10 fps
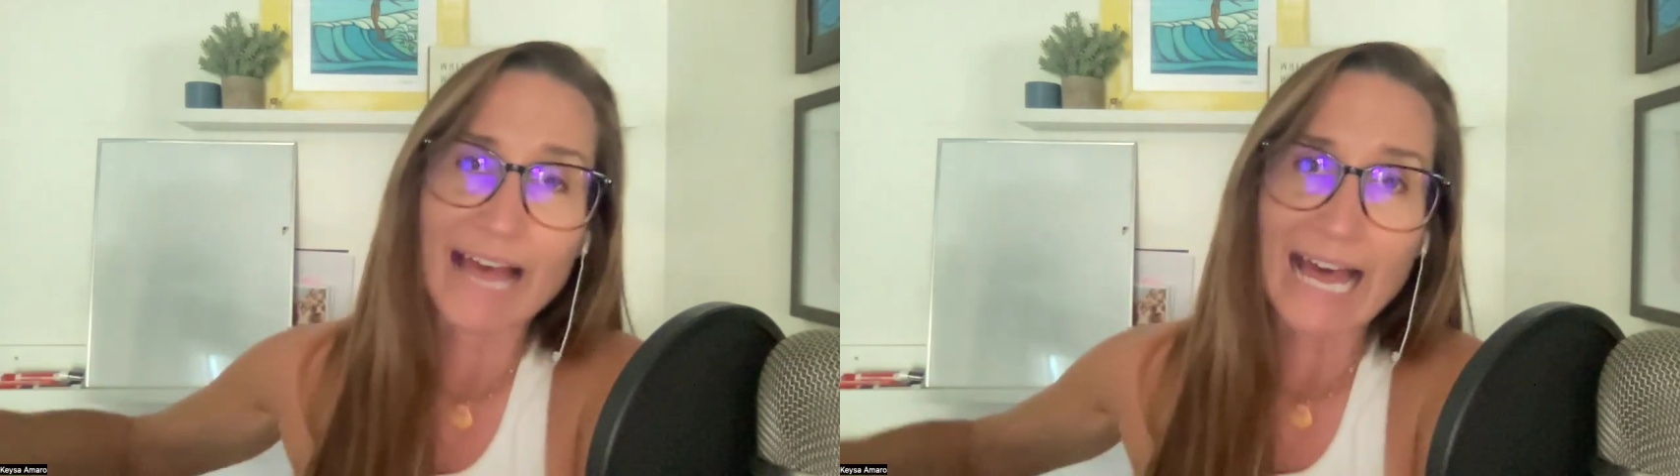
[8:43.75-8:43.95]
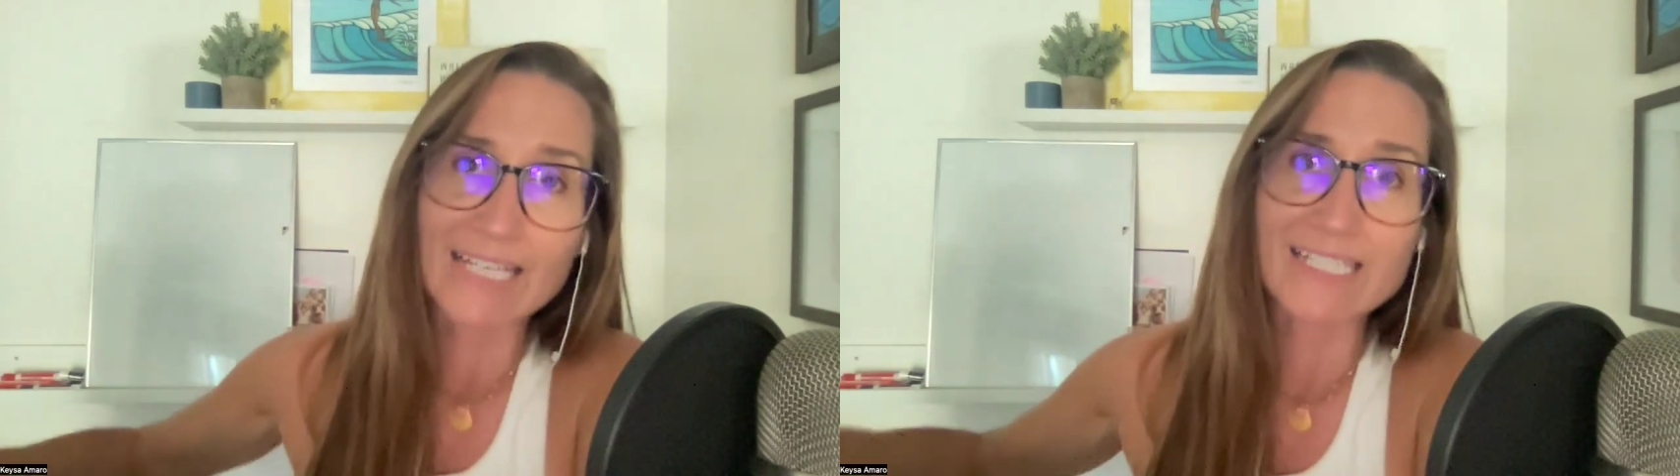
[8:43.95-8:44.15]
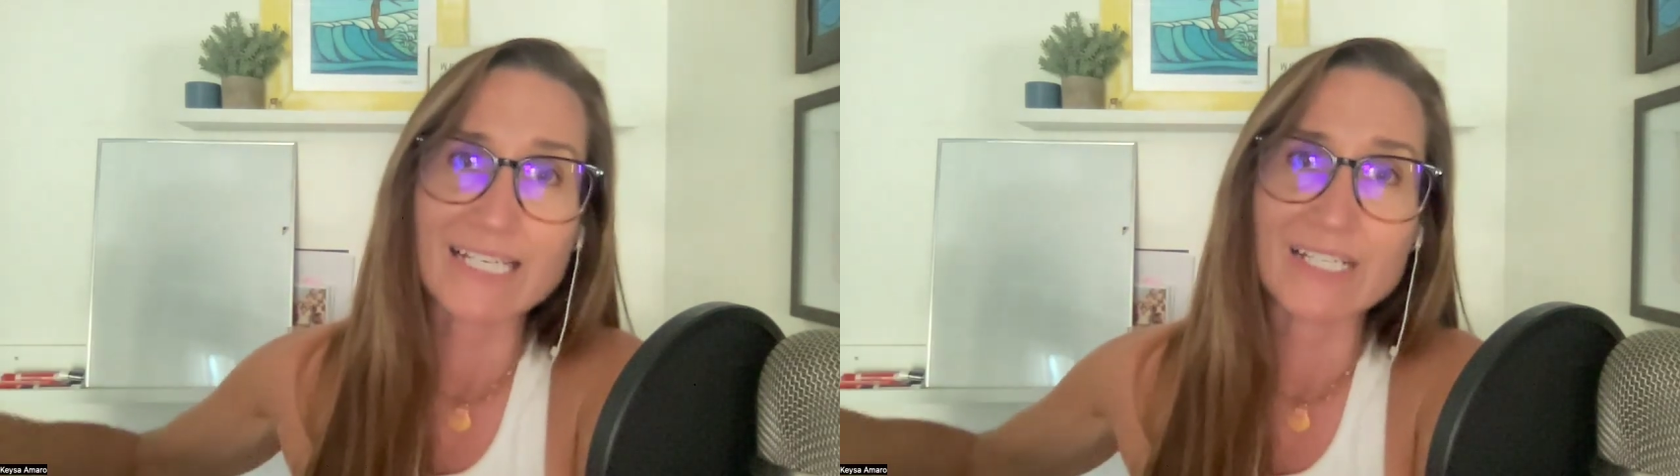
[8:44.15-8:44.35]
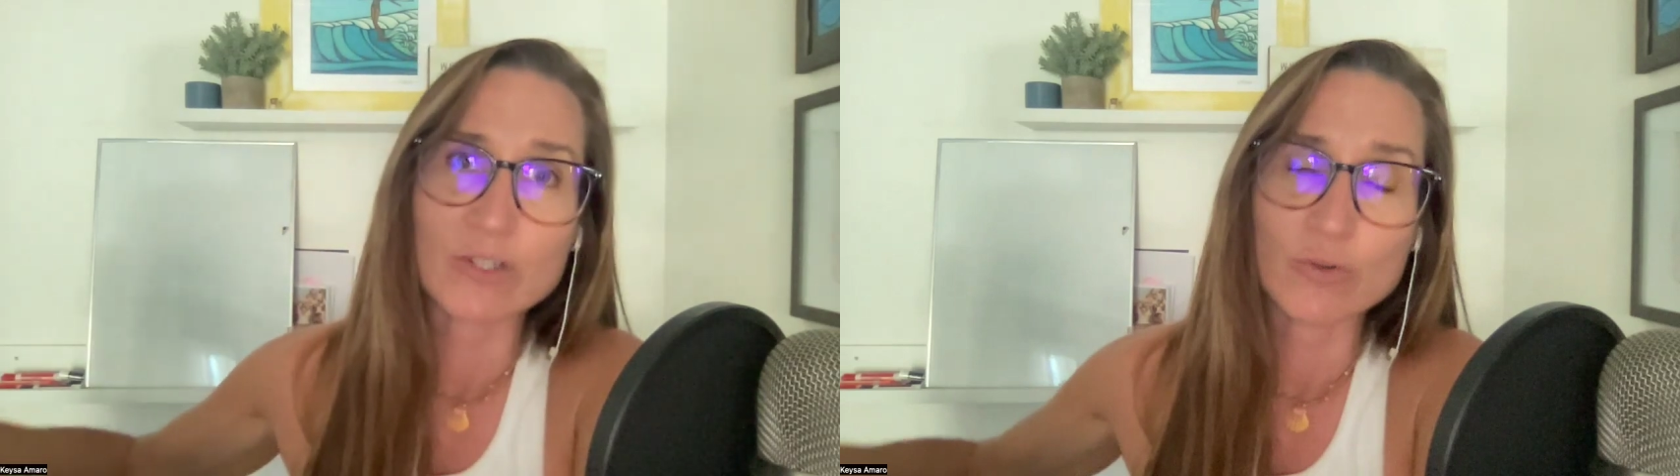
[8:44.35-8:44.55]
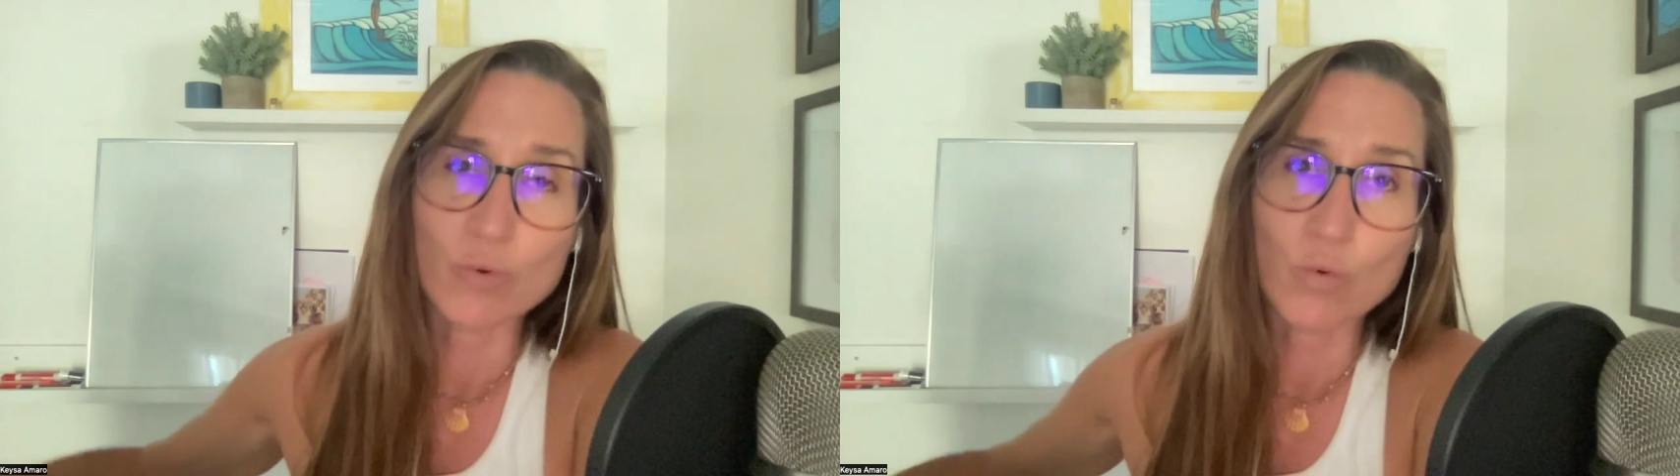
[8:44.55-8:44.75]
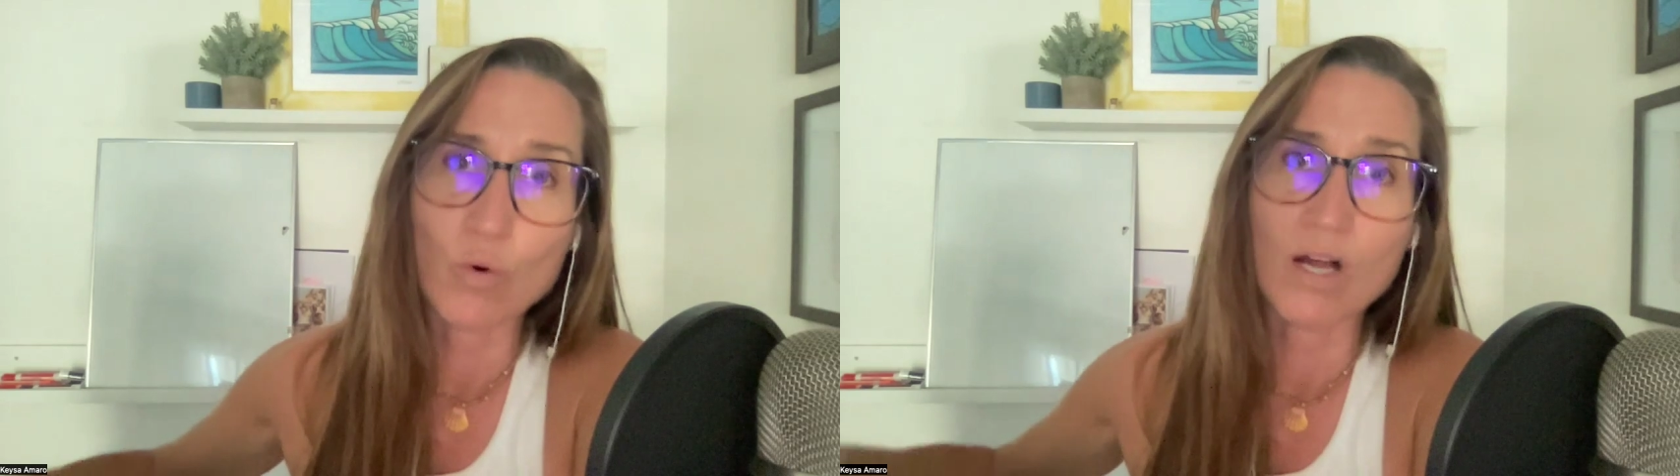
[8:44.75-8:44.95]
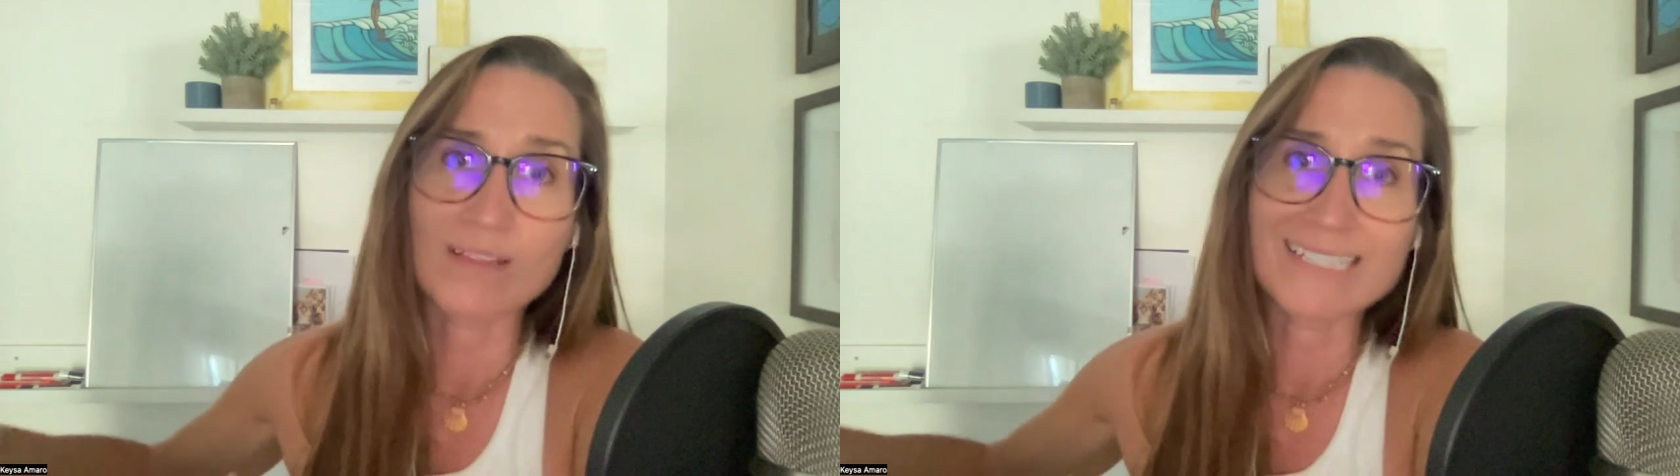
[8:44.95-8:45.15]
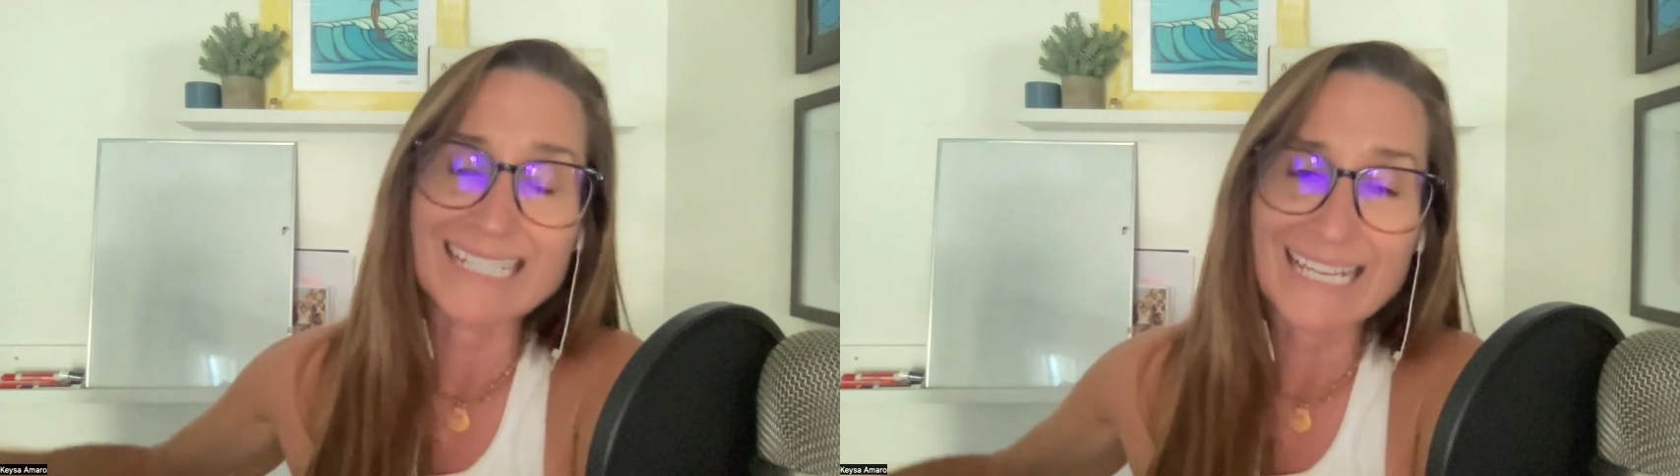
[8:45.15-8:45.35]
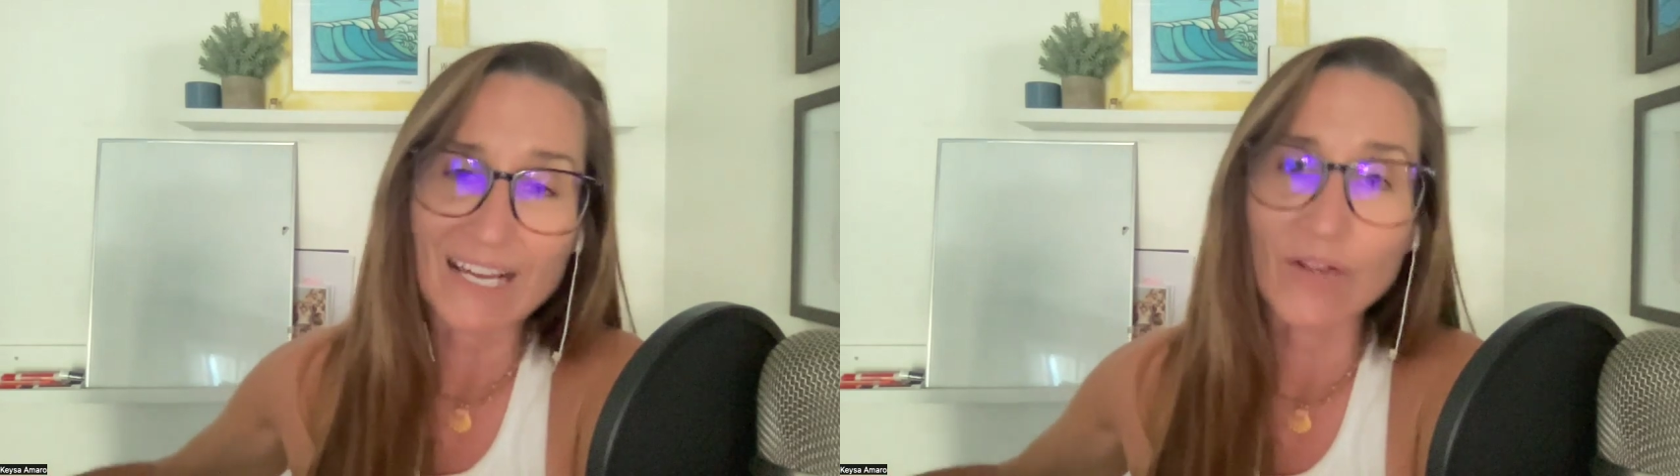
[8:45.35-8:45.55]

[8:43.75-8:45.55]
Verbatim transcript: access to quality